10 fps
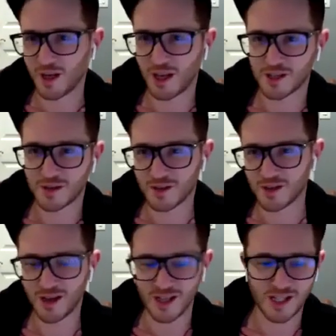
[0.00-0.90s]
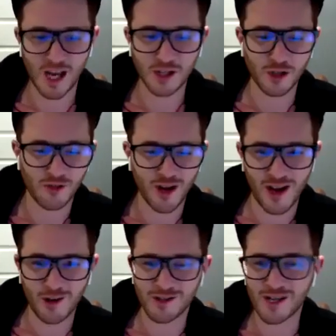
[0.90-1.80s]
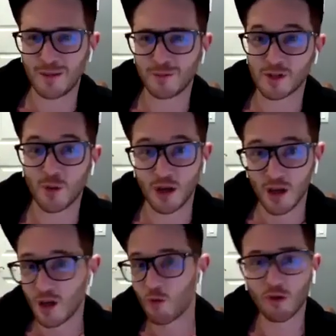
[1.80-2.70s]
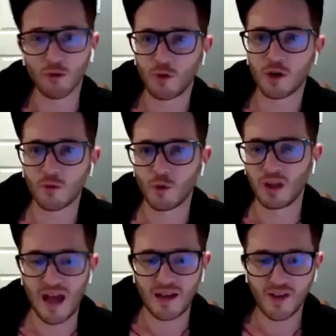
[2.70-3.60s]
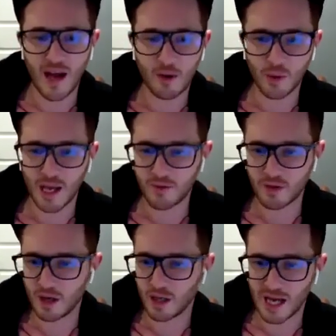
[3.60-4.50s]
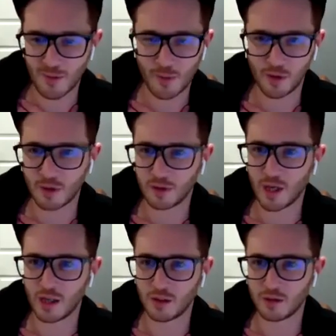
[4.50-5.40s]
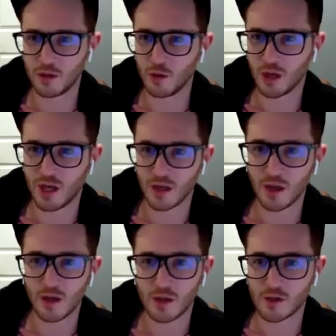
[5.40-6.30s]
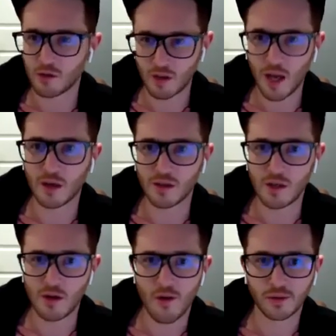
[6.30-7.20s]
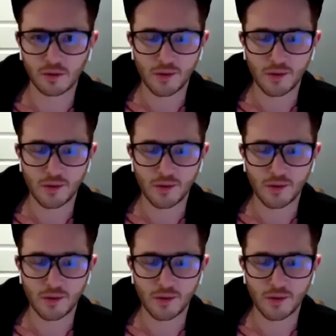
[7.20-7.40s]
I guess, sections right now, chapters, but we're live now, and we have a lot of people tuning in. So yeah, continue.